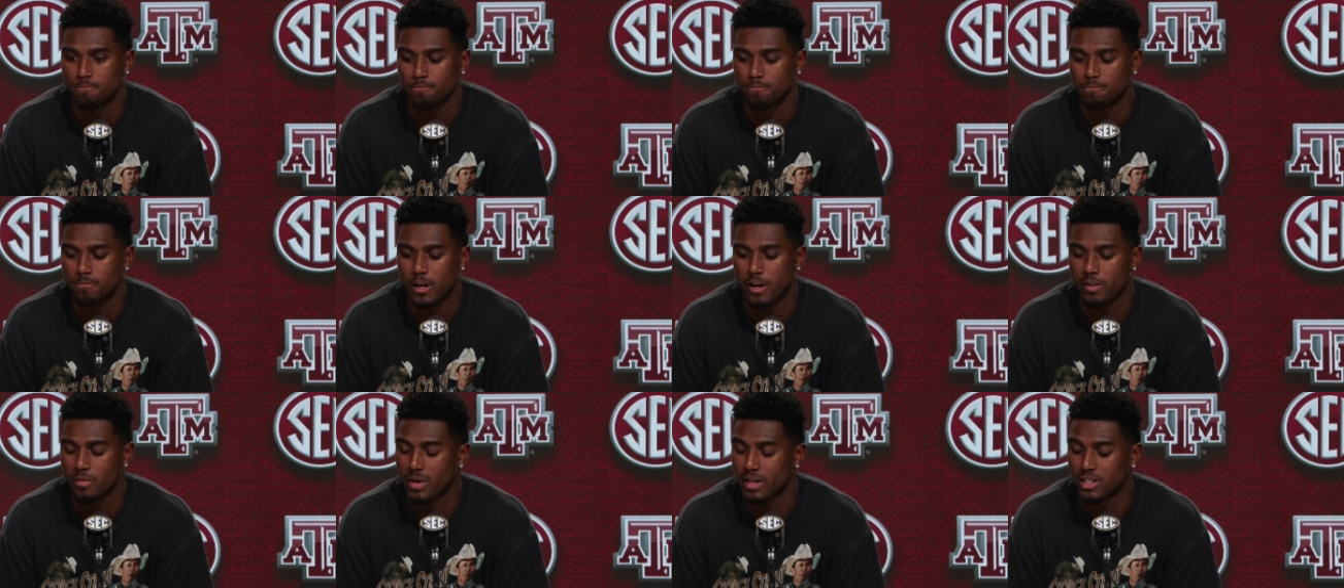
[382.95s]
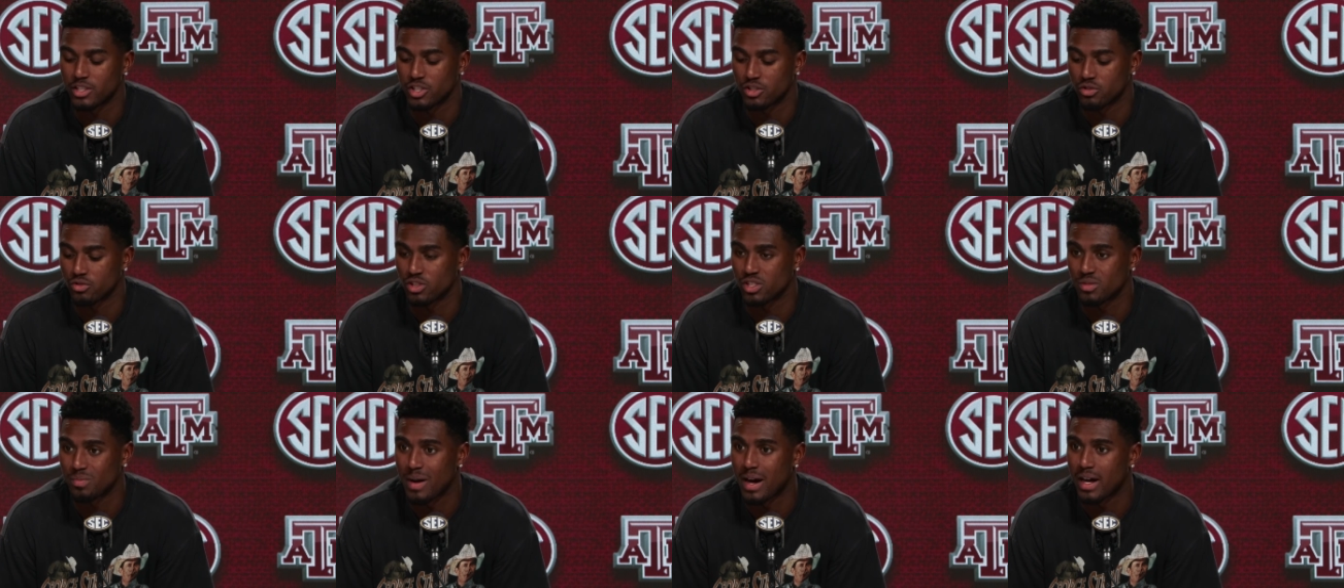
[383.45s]
everybody just
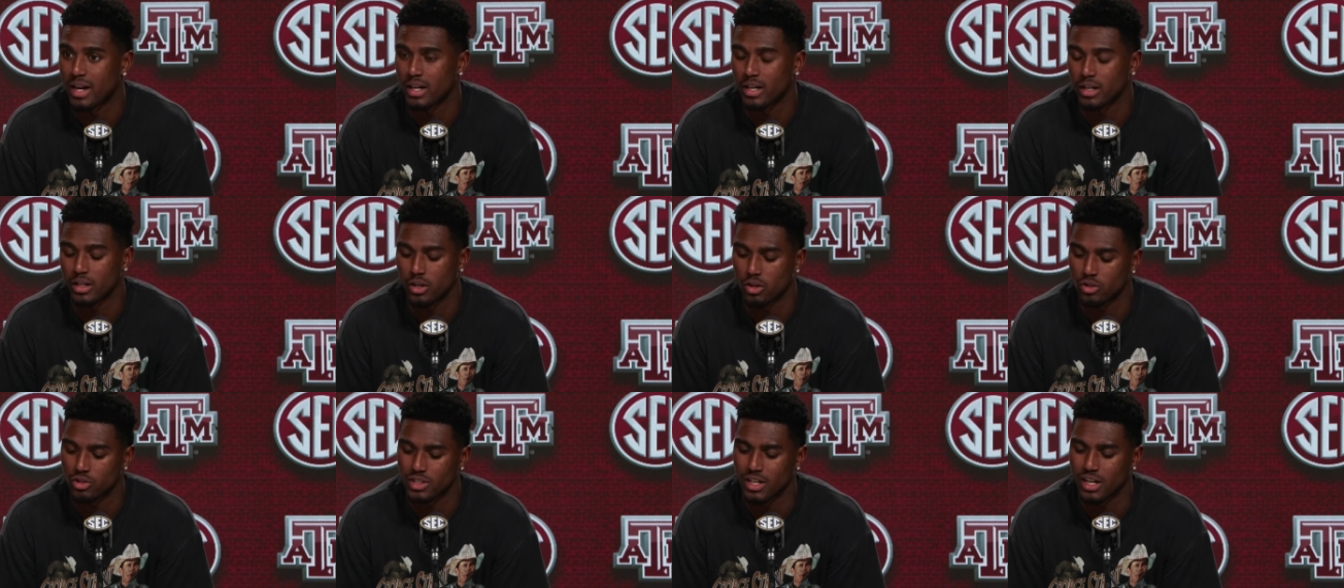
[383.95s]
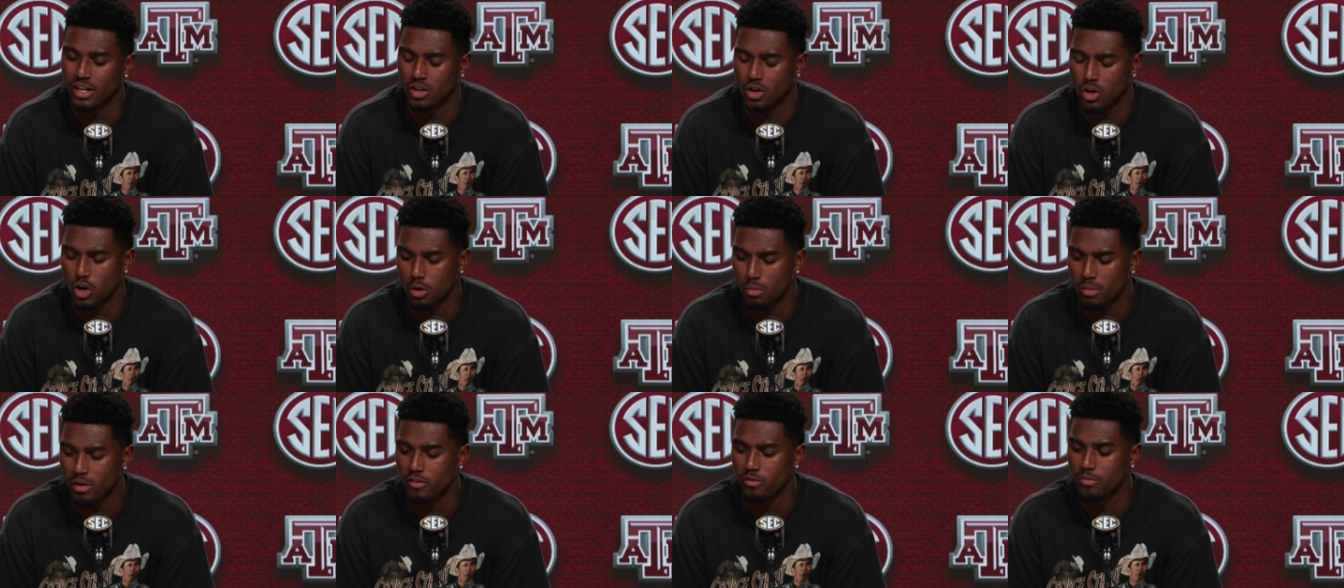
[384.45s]
responded. Coach kind of
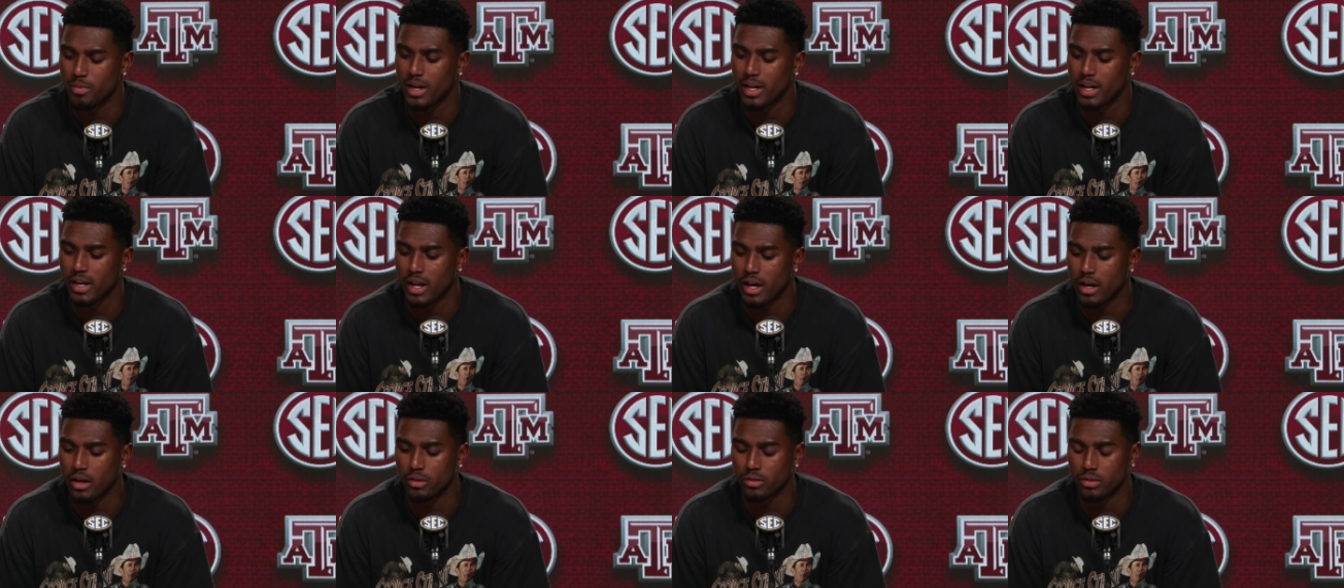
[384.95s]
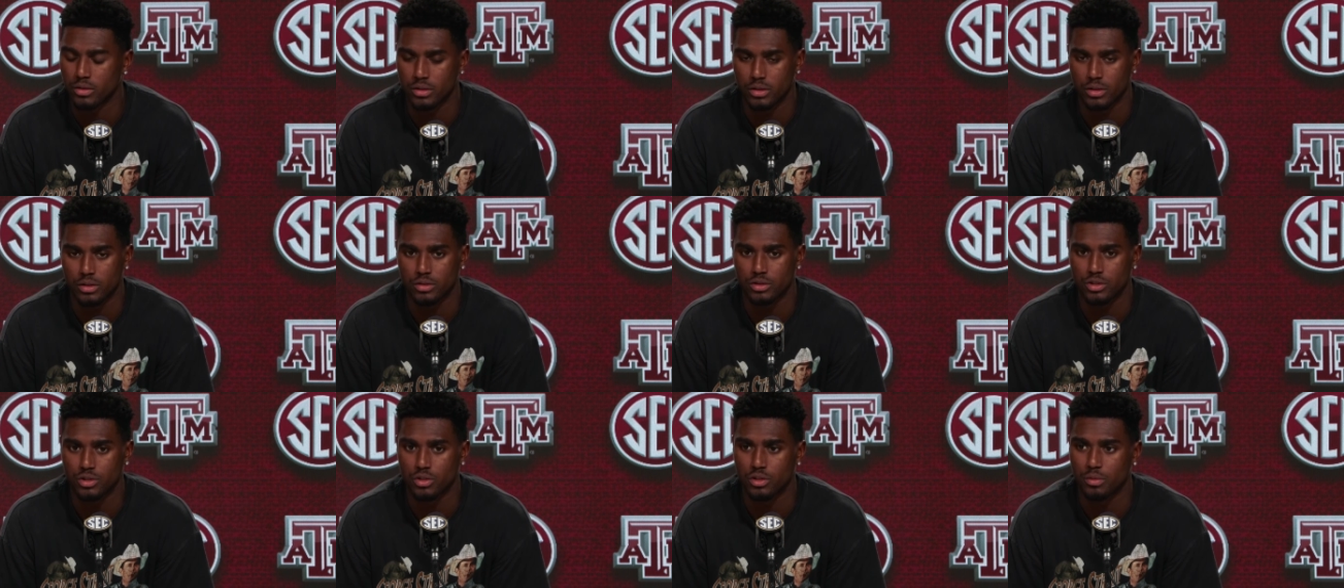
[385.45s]
calmed everybody down, you
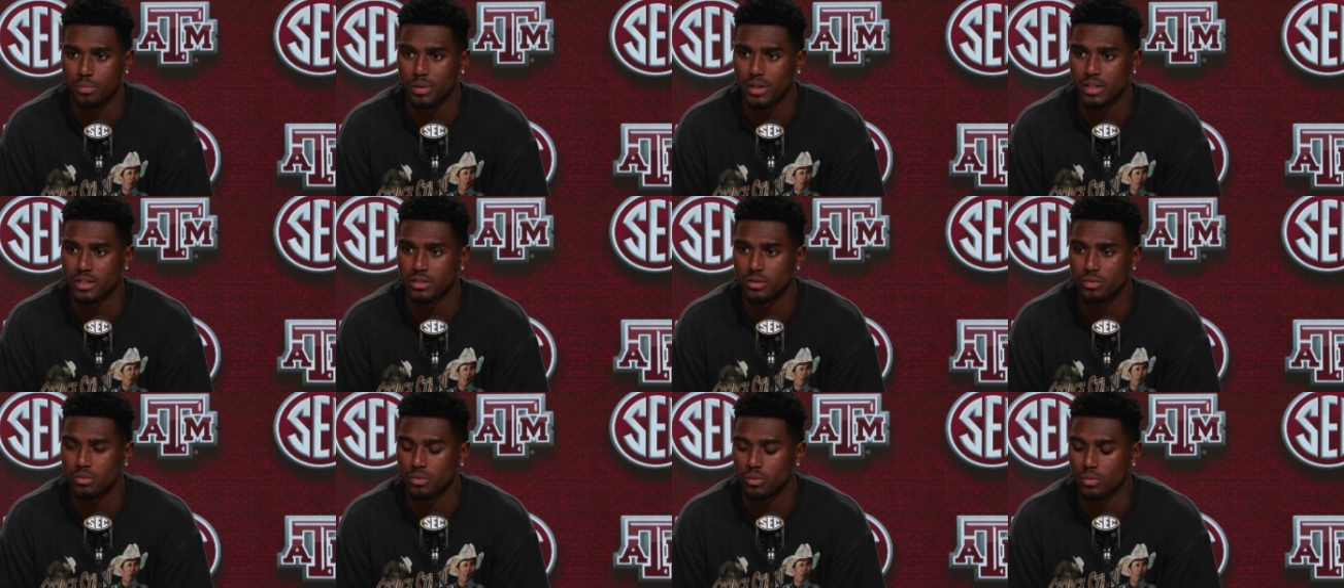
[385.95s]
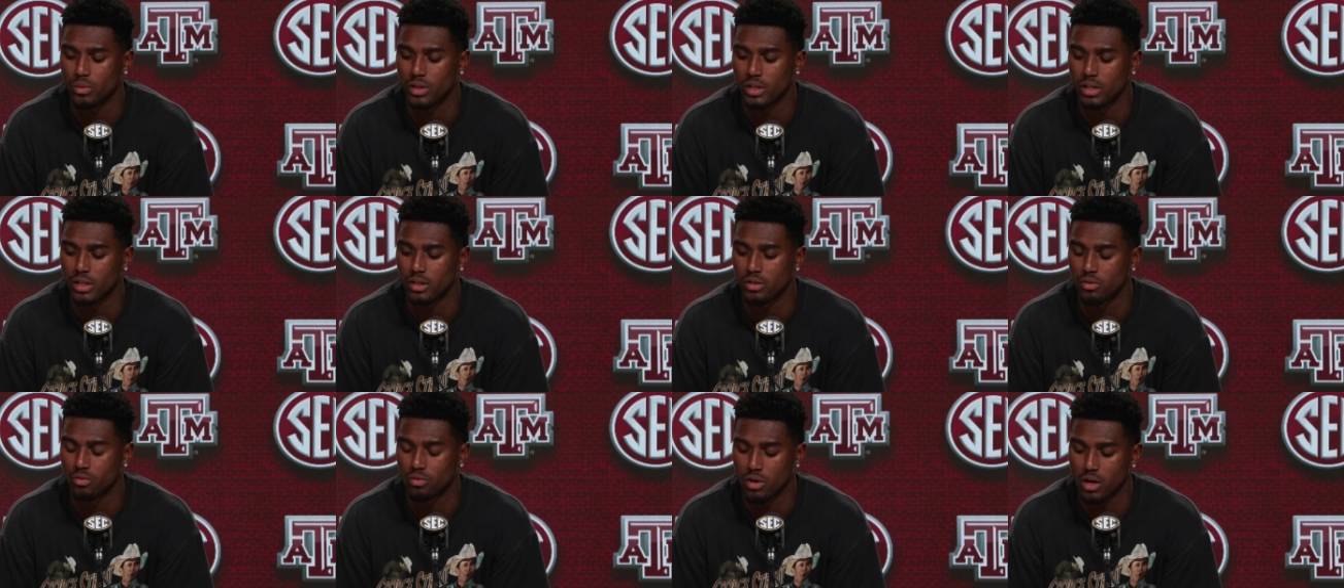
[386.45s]
know, showed the plays that we
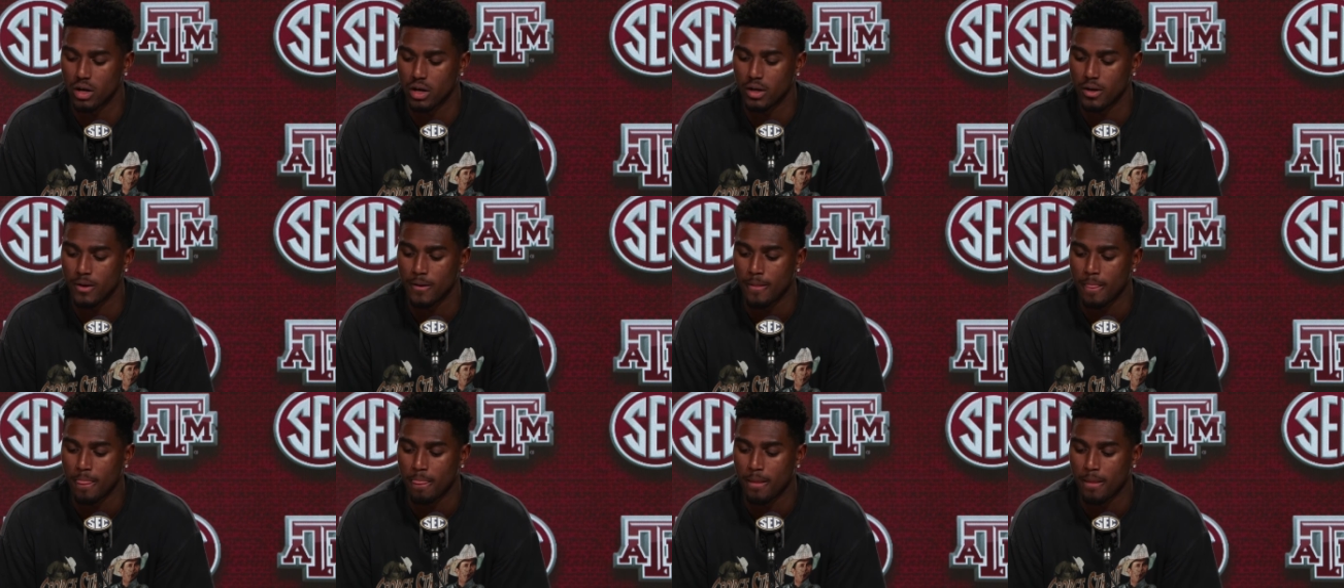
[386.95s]
needed to run,